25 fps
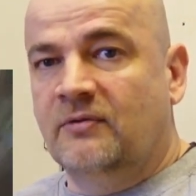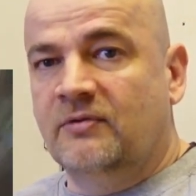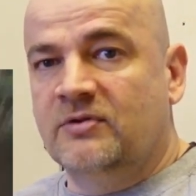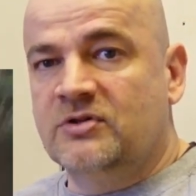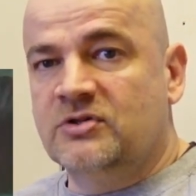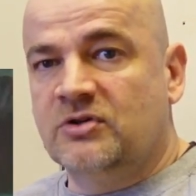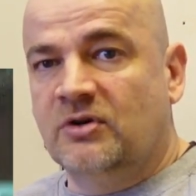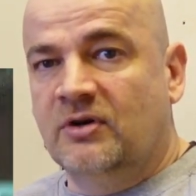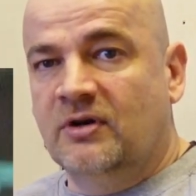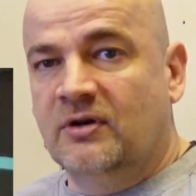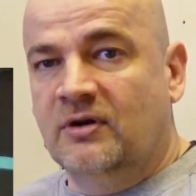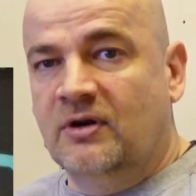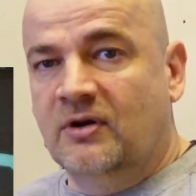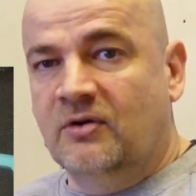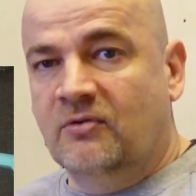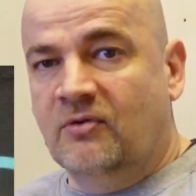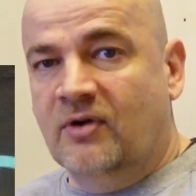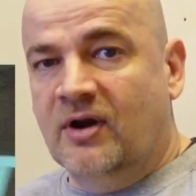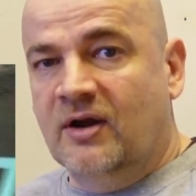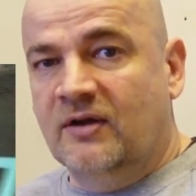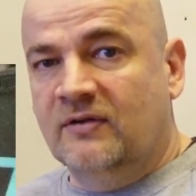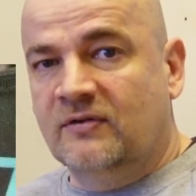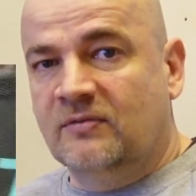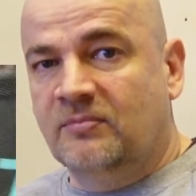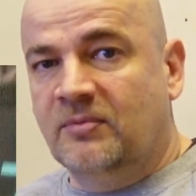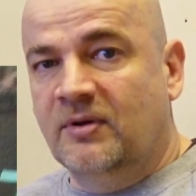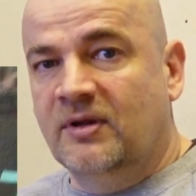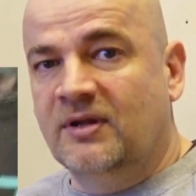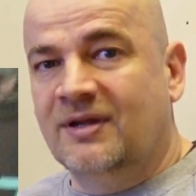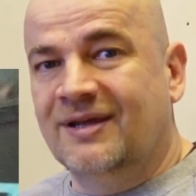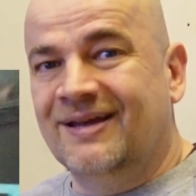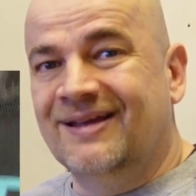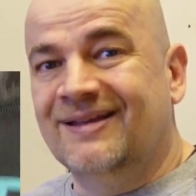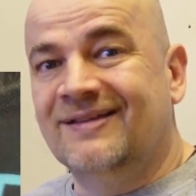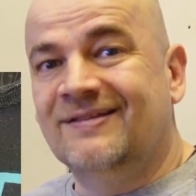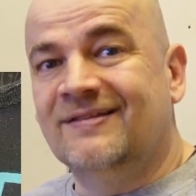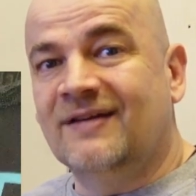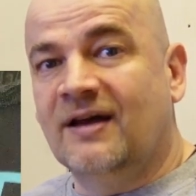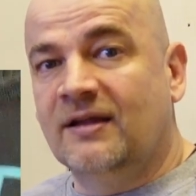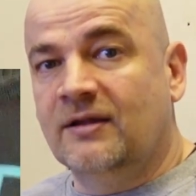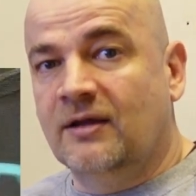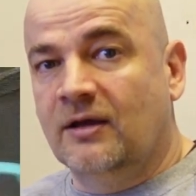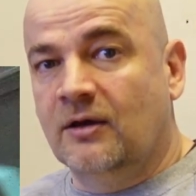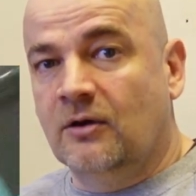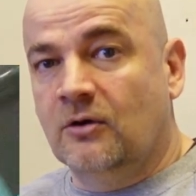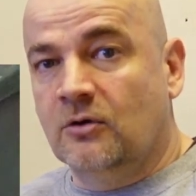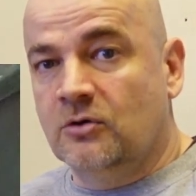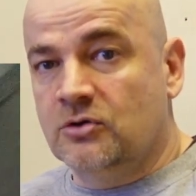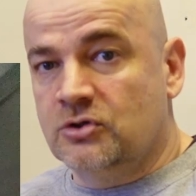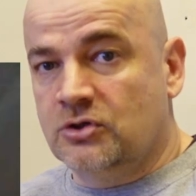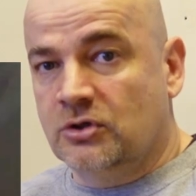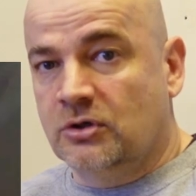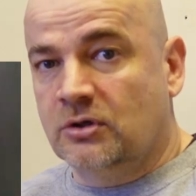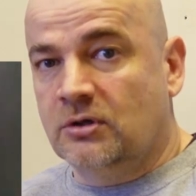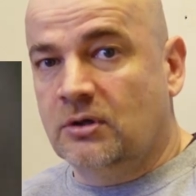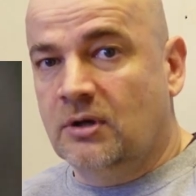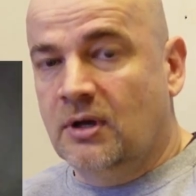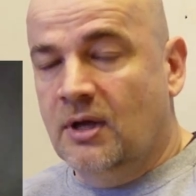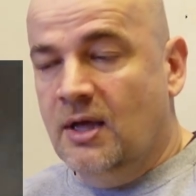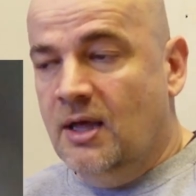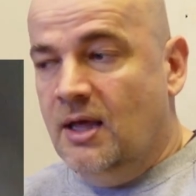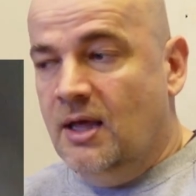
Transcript: which requires printing inside the enclosure.